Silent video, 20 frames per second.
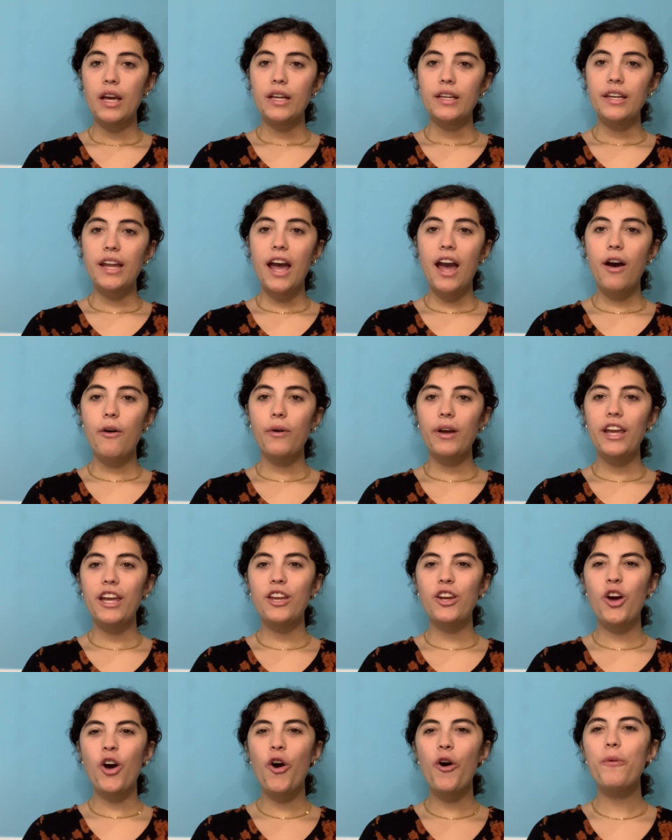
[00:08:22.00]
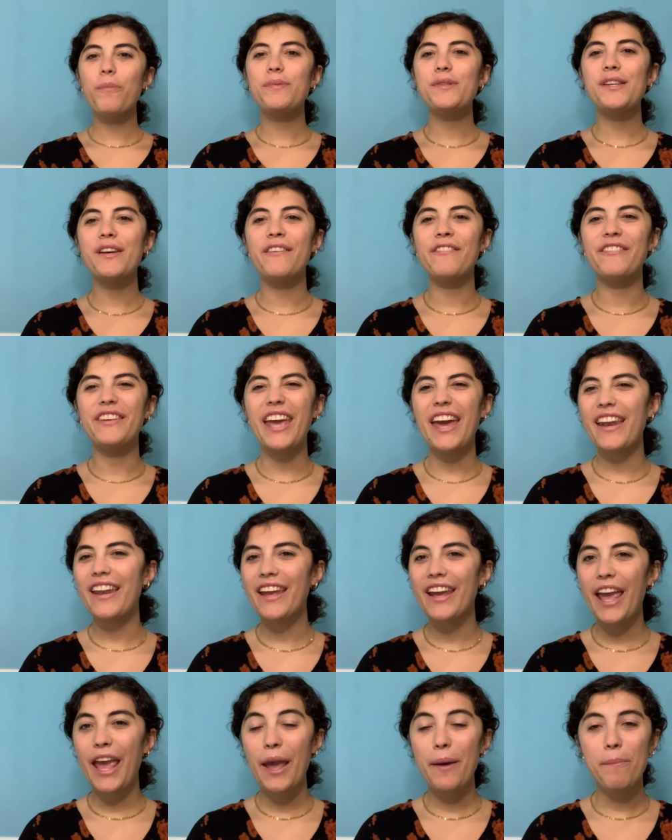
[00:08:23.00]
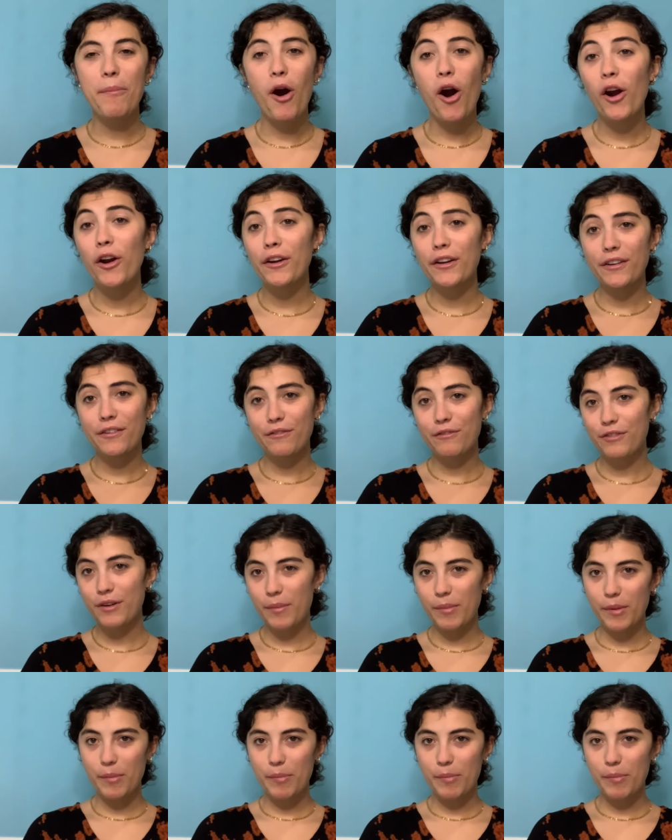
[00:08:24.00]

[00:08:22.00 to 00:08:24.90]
Now, in hopes of getting a pardon from the